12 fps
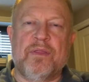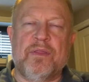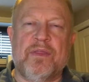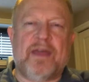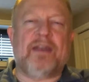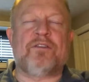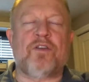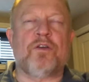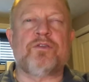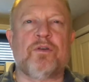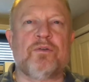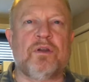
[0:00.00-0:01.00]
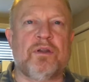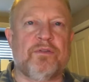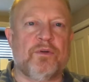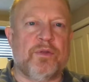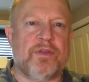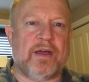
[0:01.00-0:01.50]
then it's also
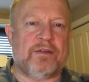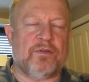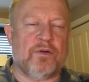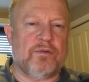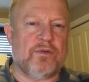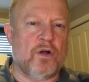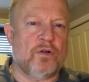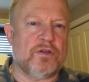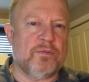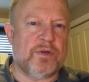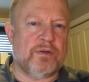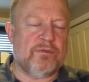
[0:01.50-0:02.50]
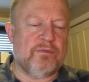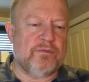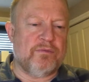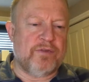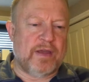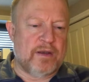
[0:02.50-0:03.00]
delivered with that sort of ultimate
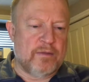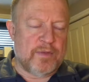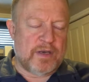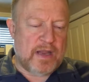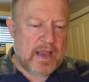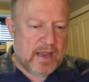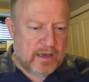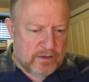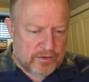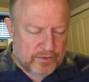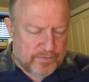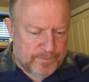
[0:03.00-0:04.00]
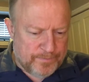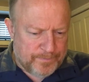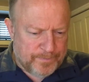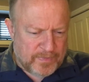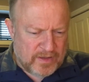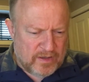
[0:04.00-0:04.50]
venom and anger.
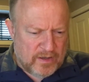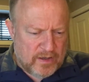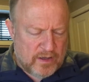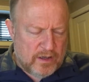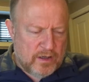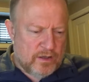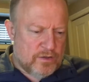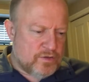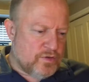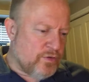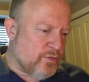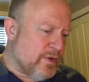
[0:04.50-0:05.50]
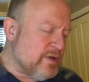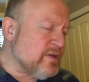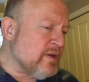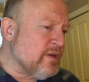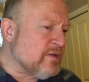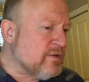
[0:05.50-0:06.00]
So the
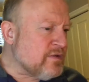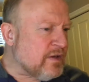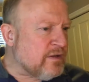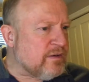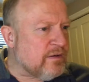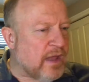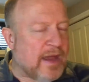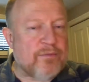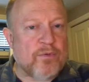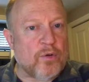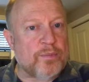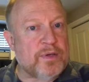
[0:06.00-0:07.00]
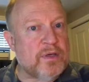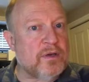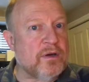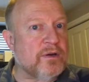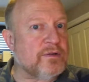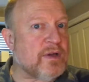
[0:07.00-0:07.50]
reason this is in light rope
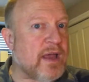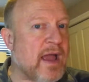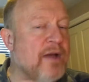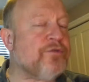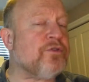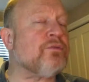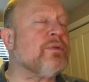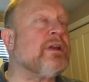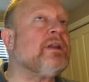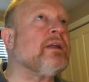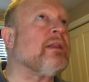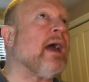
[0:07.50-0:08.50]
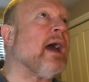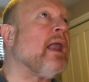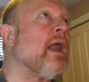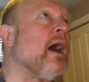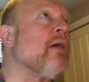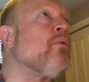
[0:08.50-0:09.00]
here is after reading that,
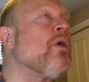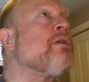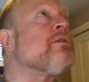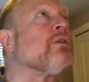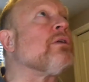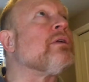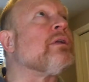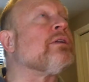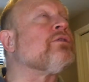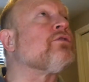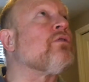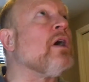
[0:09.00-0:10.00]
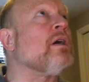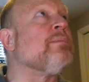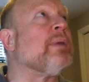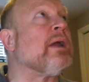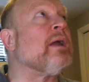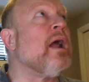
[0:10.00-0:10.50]
I wondered, and it struck
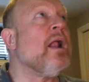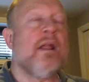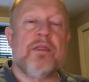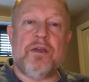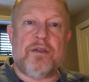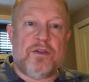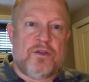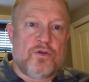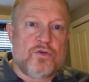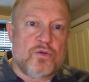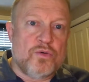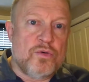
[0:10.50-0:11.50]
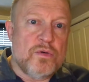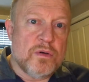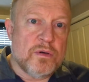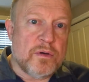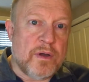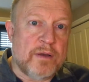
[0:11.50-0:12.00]
me, that you
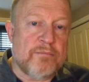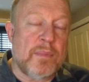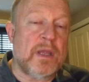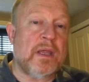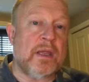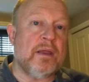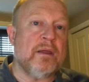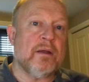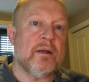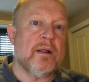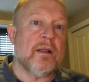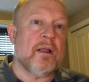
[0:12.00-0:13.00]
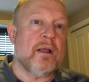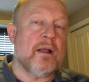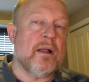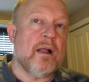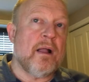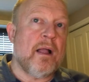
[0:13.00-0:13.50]
and me
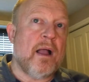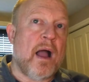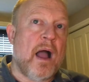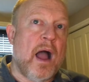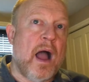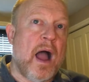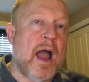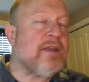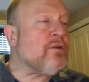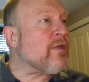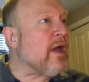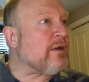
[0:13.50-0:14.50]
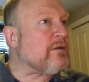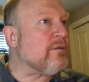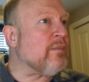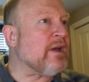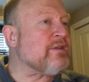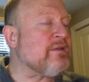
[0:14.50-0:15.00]
I do that to
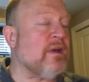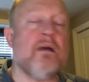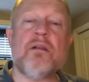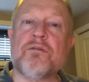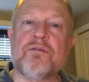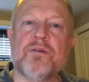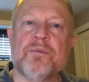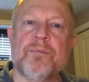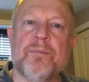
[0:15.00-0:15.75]
myself.